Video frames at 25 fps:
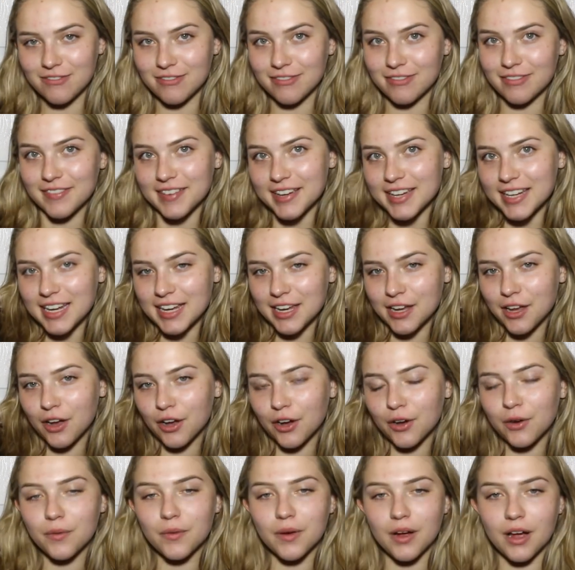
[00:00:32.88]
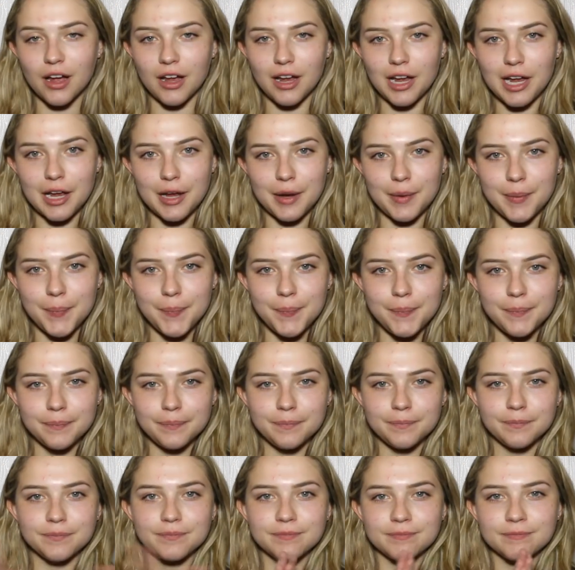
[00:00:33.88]
video, um,
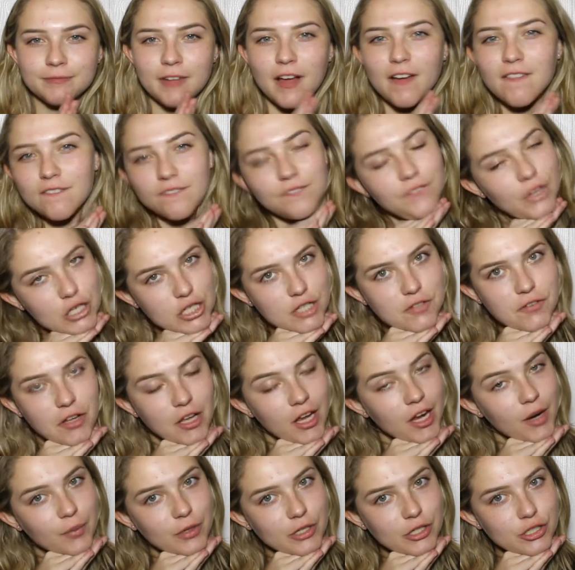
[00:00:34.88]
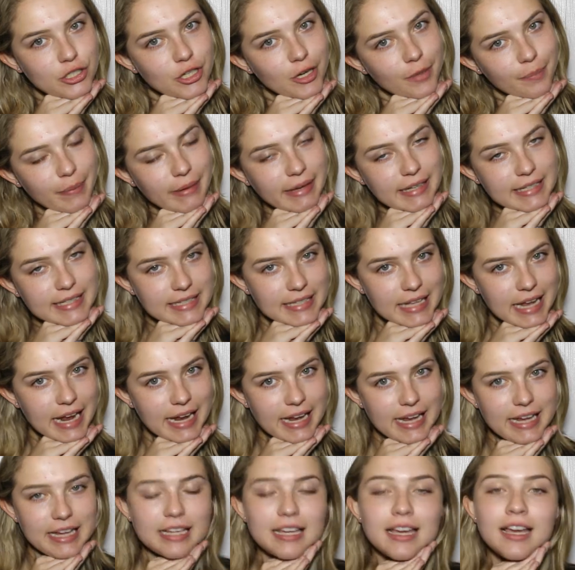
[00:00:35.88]
first of all, I want to start by
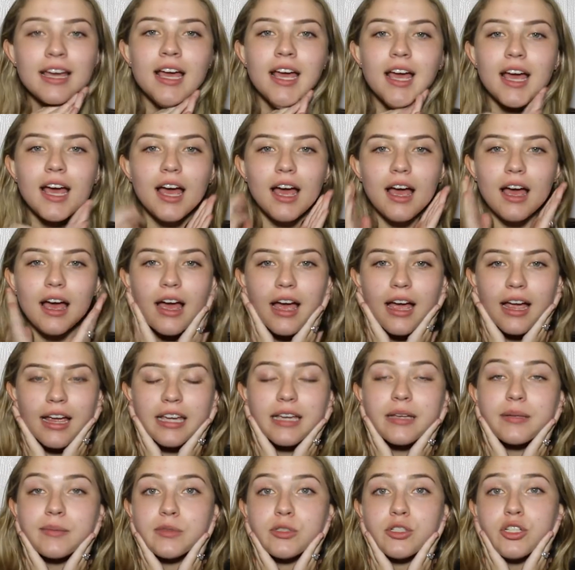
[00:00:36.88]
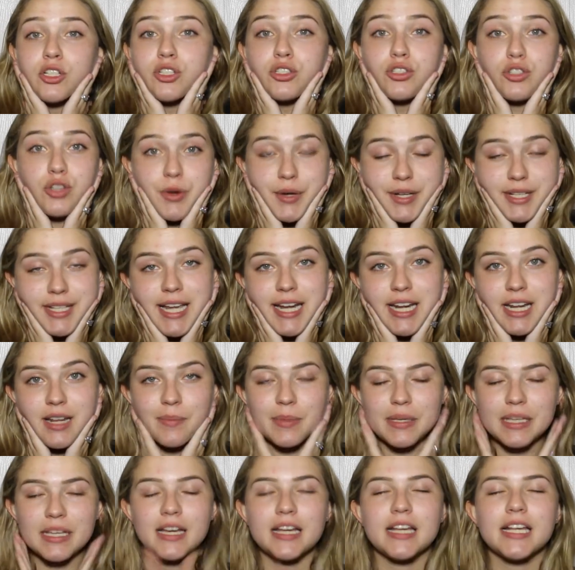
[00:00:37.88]
saying I am so excited
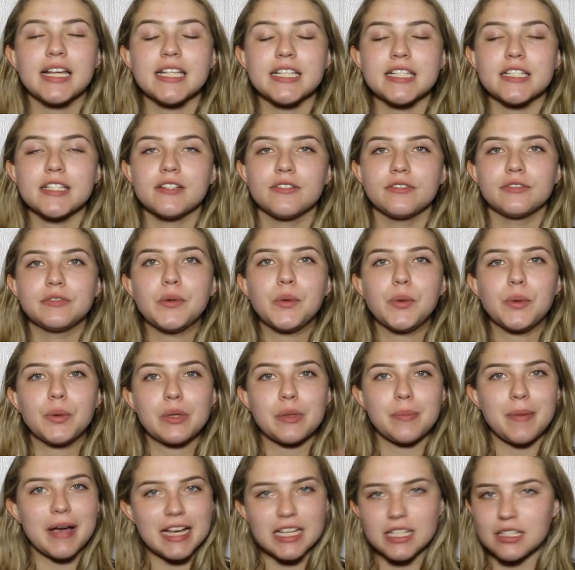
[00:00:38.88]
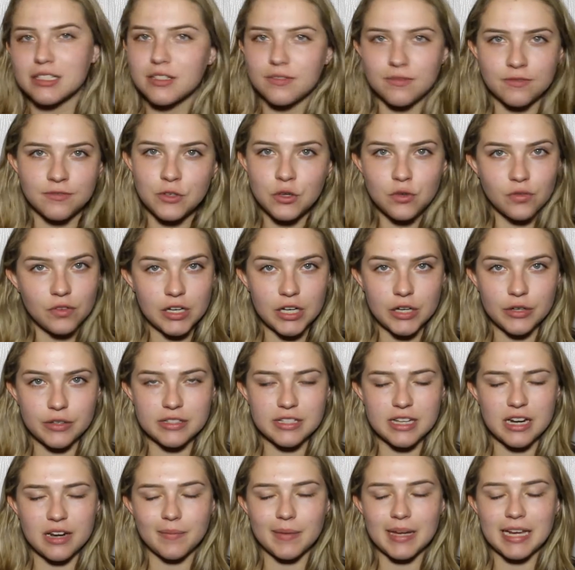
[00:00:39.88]
because for the past few
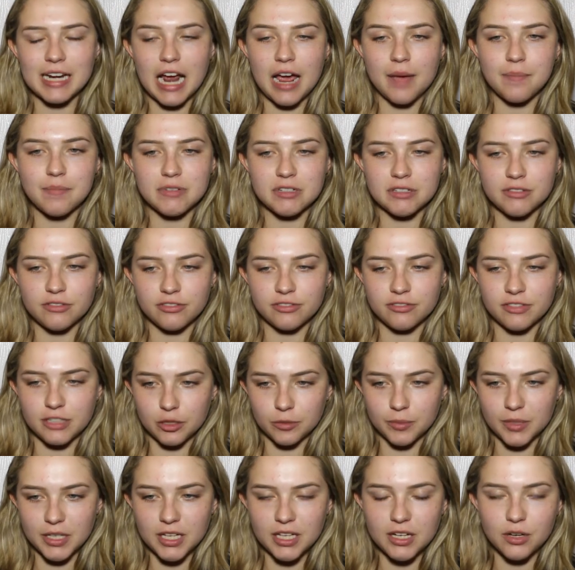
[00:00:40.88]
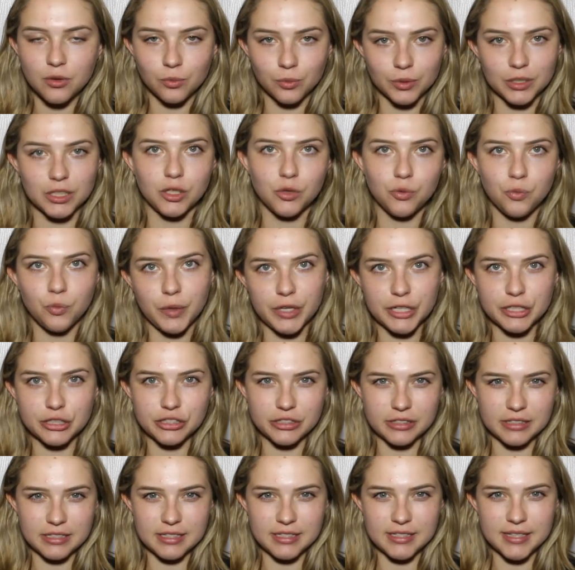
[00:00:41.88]
videos that I made, I've been filming in a really
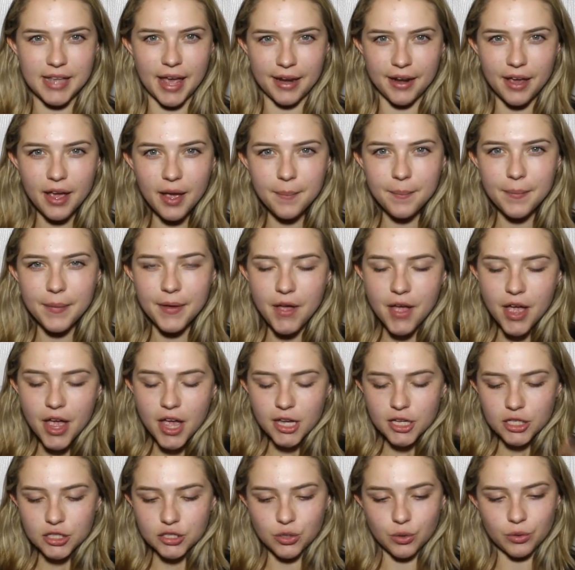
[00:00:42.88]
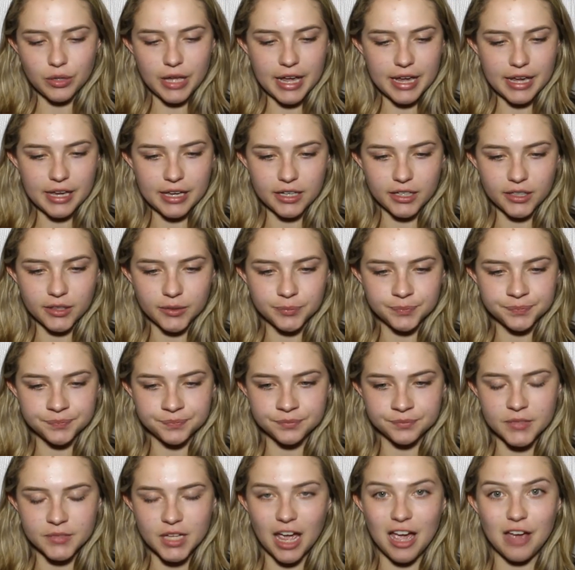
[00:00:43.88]
weird setup. So like,
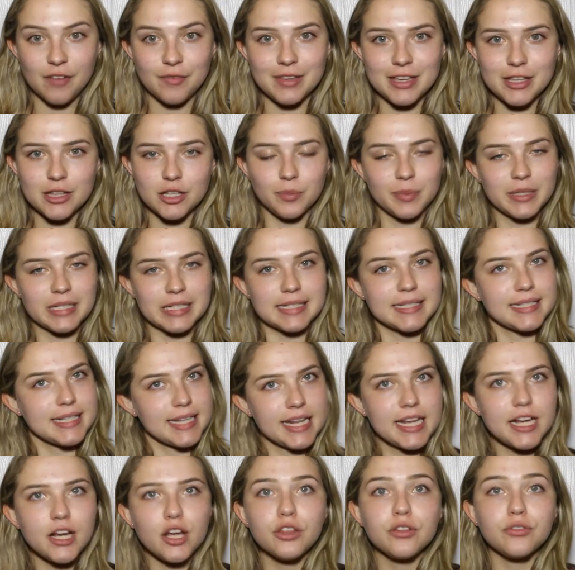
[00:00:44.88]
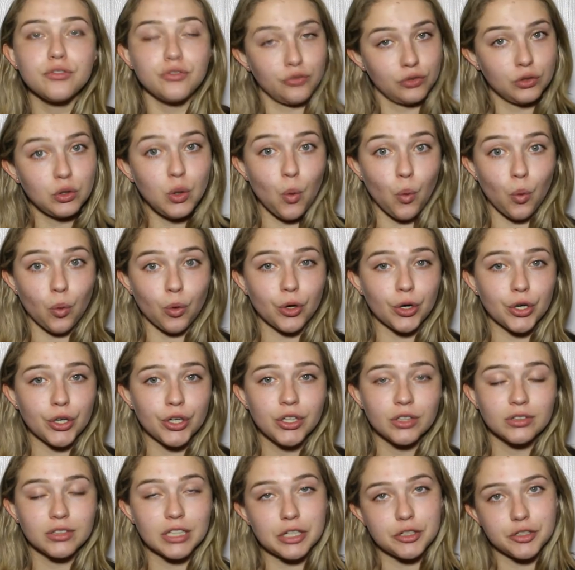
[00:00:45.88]
I've either been sitting on the
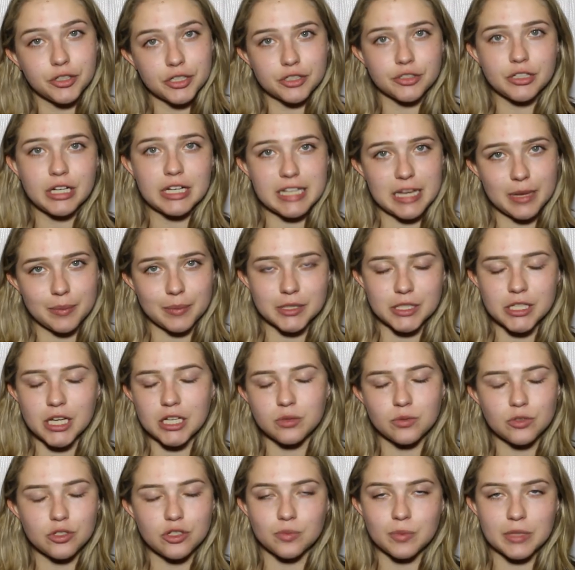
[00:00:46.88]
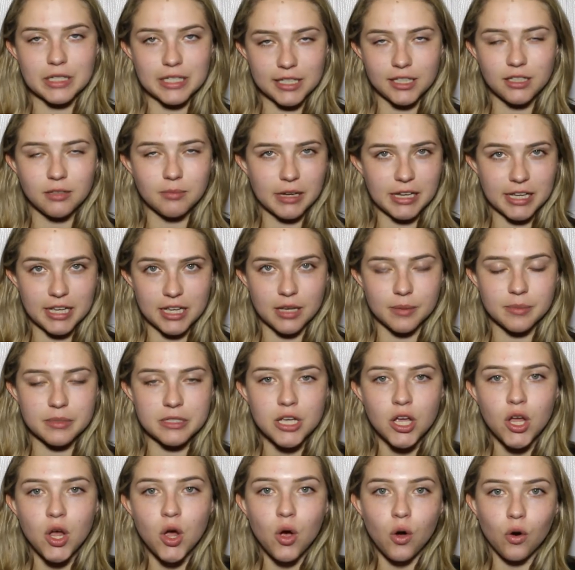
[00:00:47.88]
floor, like crisscross applesauce, which has been killing my
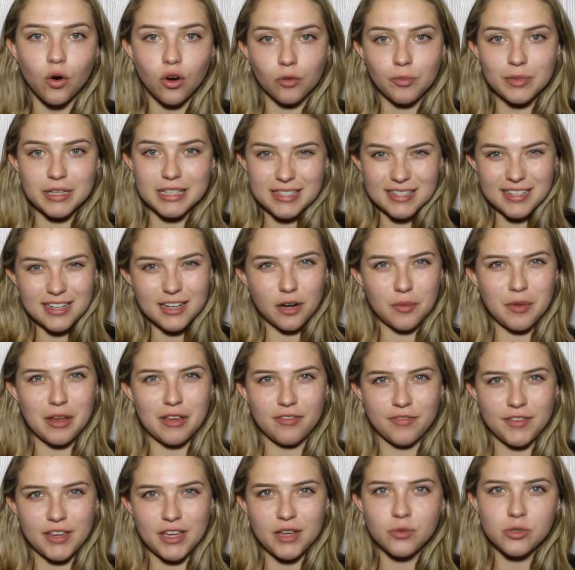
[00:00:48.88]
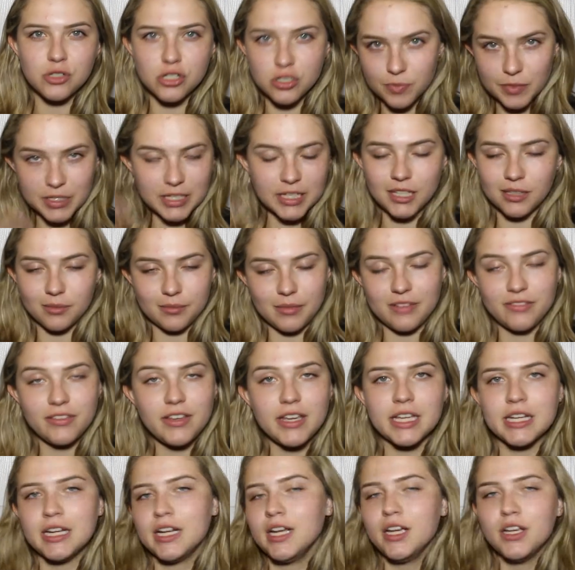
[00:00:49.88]
hips, or I've been sitting on my feet, which has been killing my
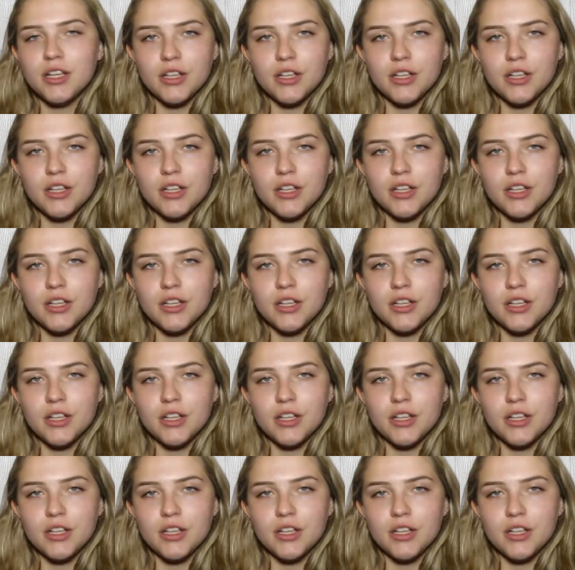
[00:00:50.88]
feet.